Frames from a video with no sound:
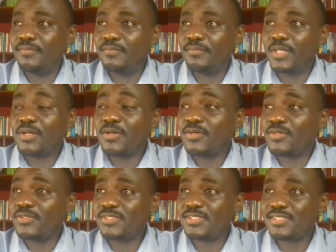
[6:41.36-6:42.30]

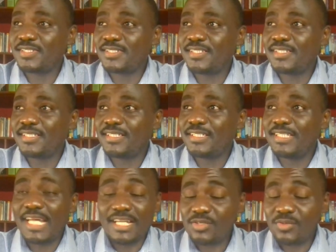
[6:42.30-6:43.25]
because
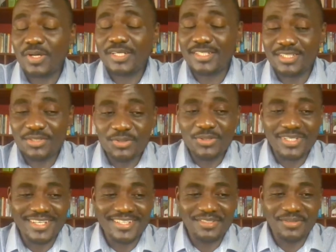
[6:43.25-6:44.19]
that's what it took.
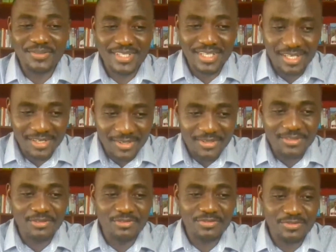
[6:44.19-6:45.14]
It took a lot
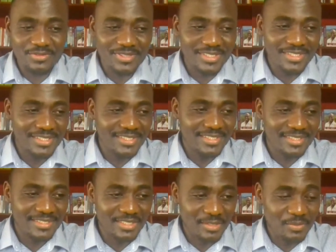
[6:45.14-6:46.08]
of
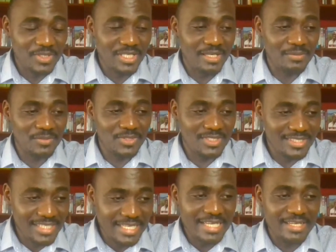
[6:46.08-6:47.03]
sometimes
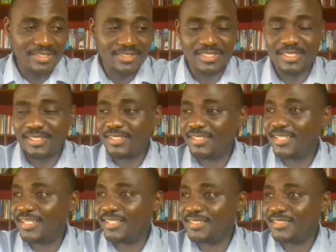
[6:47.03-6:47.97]
tears
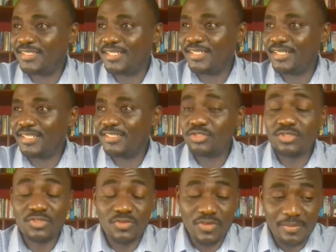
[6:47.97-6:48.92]
and
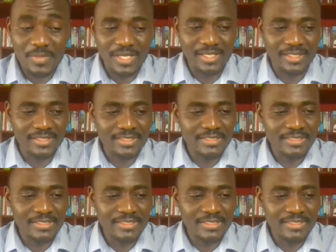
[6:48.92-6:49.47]
screaming.